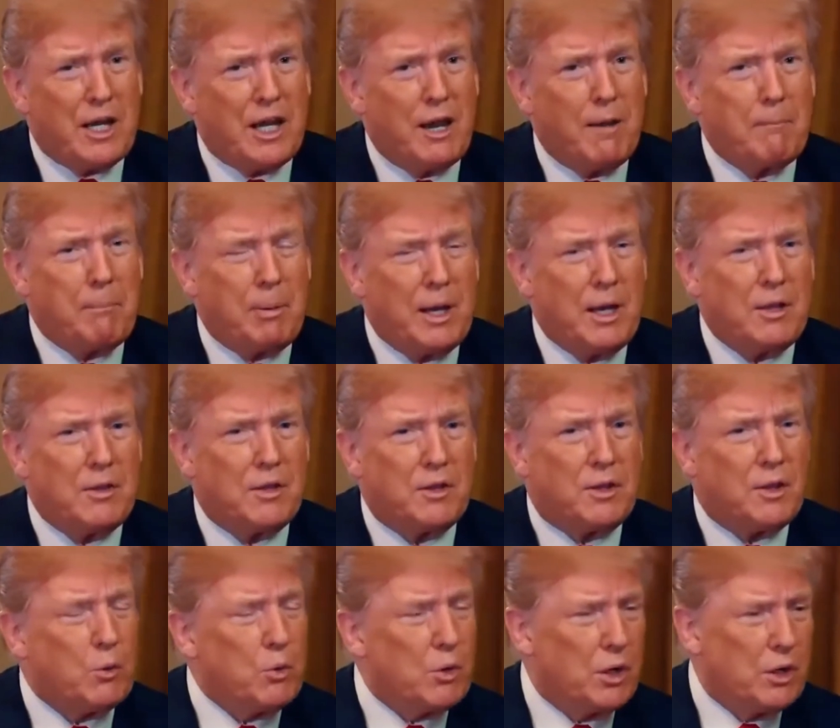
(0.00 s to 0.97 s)
campaigned
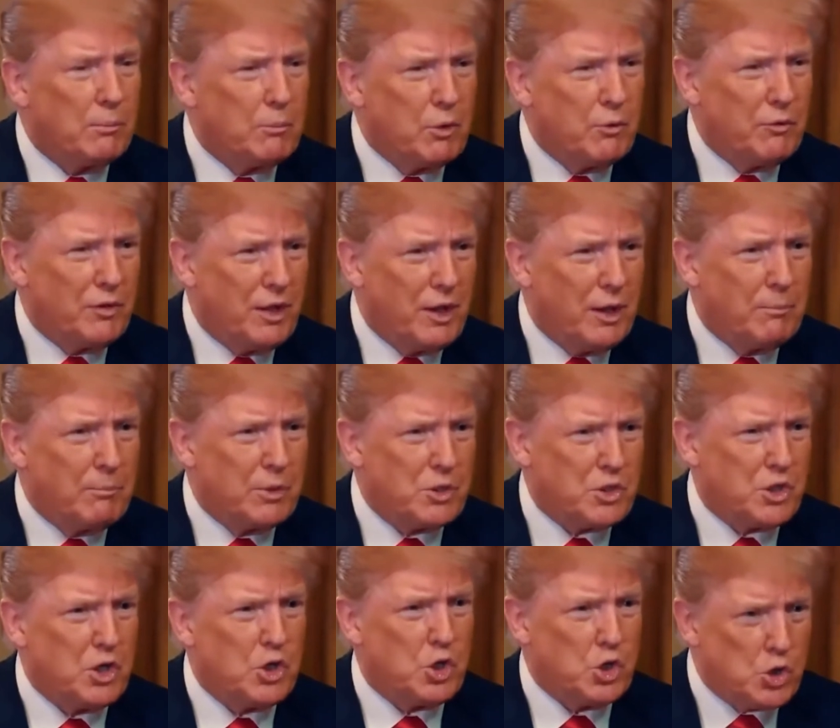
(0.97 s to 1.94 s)
that they were gonna move the
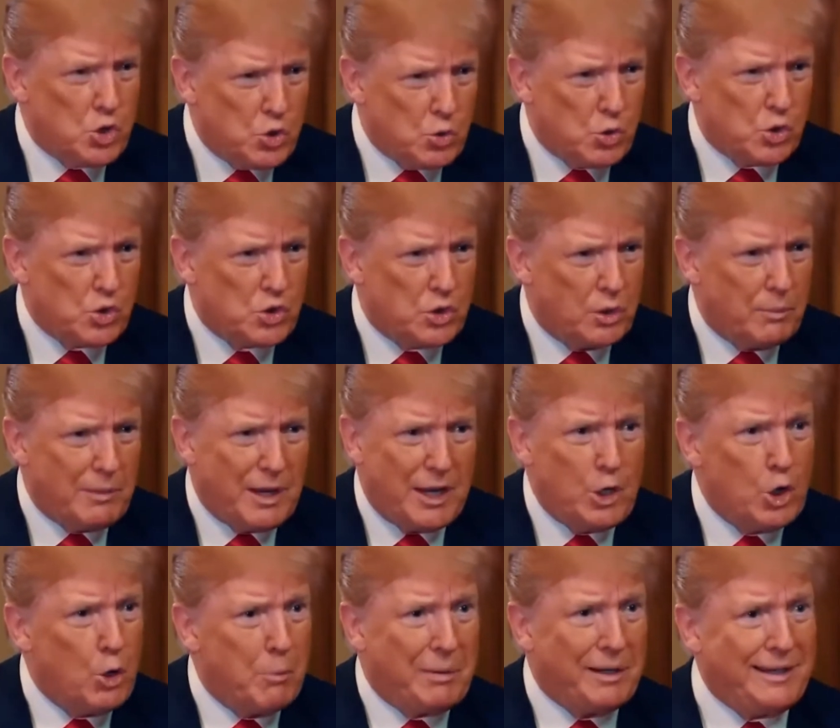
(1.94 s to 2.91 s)
embassy to Jerusalem,
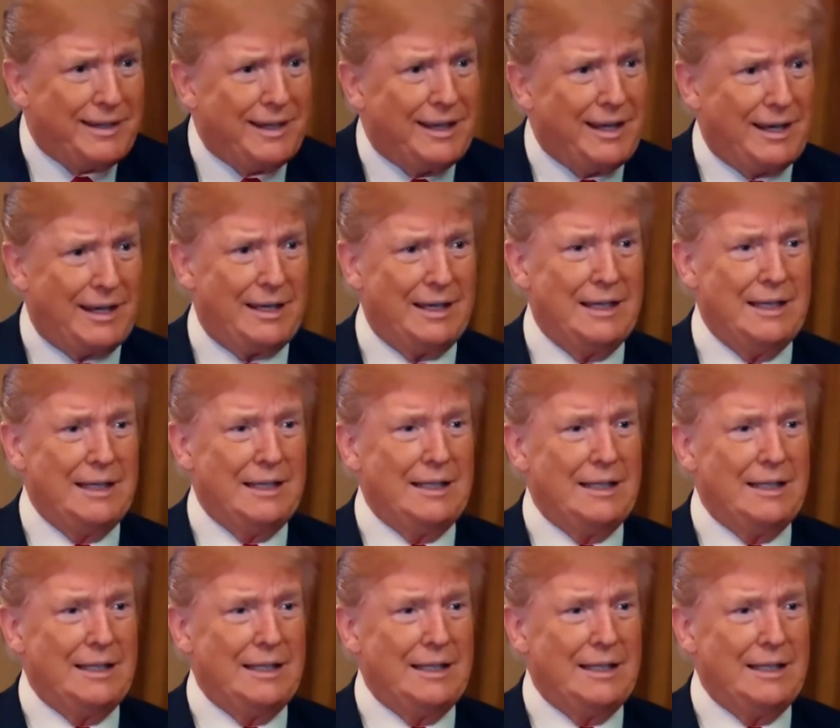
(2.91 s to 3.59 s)
and nobody did it.